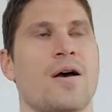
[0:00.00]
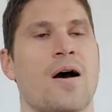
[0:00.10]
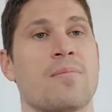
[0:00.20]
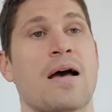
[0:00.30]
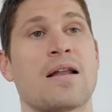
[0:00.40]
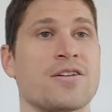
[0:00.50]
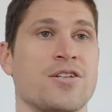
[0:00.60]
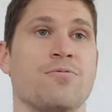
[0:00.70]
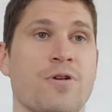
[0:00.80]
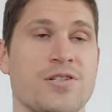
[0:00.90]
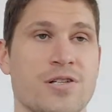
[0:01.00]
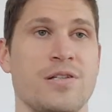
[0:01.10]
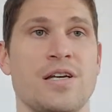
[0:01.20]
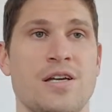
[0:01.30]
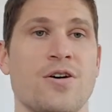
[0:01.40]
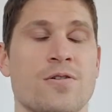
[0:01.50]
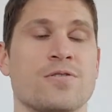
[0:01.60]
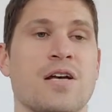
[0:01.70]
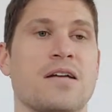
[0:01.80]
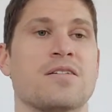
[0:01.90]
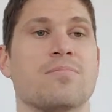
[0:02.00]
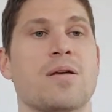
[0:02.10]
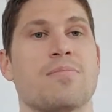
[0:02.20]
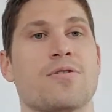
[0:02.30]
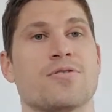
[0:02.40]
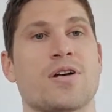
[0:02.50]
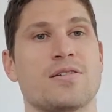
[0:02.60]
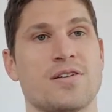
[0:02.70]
And actually, recently he contacted me because I